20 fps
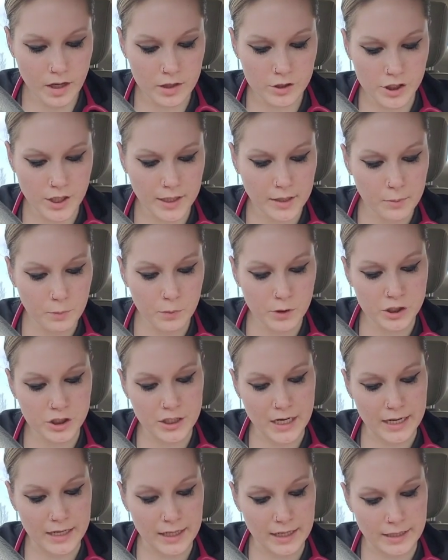Jacob was
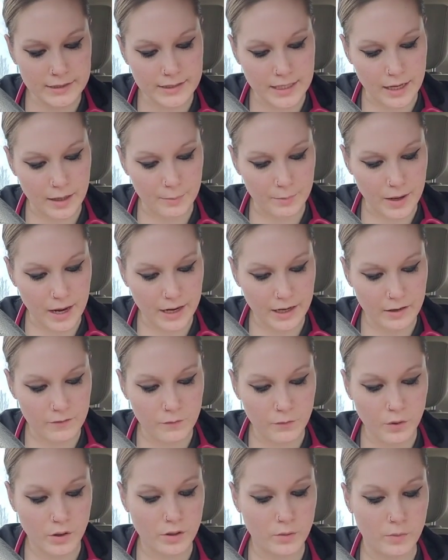shaking his head back
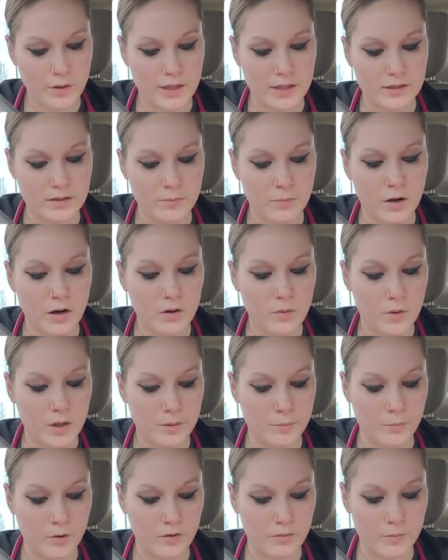and forth with a small,
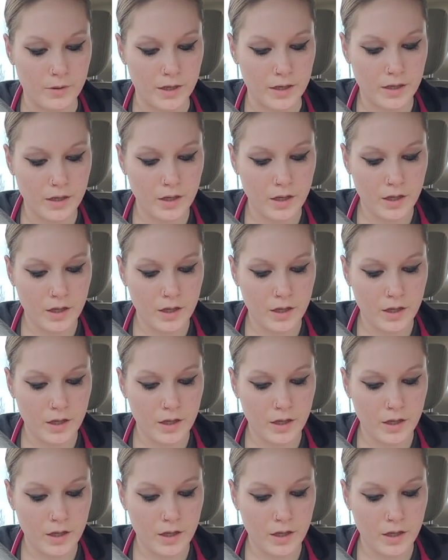quick movement.